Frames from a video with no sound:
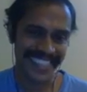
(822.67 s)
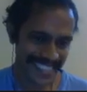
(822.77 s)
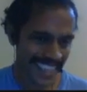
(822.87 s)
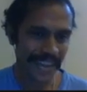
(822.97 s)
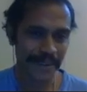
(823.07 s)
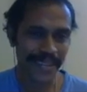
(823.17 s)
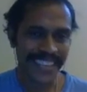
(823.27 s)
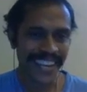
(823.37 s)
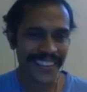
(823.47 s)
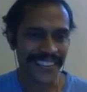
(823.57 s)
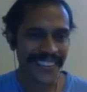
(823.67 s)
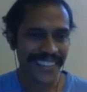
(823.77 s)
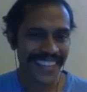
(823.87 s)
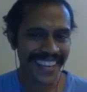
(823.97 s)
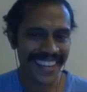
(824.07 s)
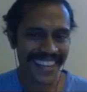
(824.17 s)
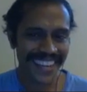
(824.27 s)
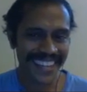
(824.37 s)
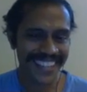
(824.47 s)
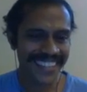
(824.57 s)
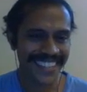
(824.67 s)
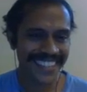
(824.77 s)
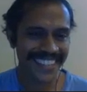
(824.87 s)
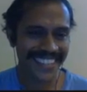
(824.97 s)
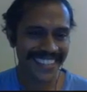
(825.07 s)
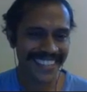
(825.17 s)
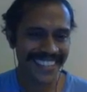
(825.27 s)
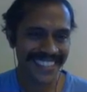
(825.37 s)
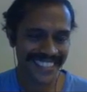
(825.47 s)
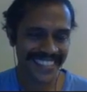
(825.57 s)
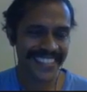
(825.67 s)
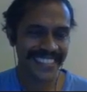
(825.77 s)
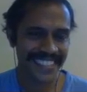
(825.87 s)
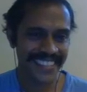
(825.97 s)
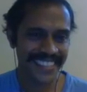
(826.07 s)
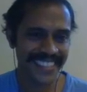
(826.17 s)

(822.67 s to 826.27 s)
So it is not that German Shepherd Club started in the 80s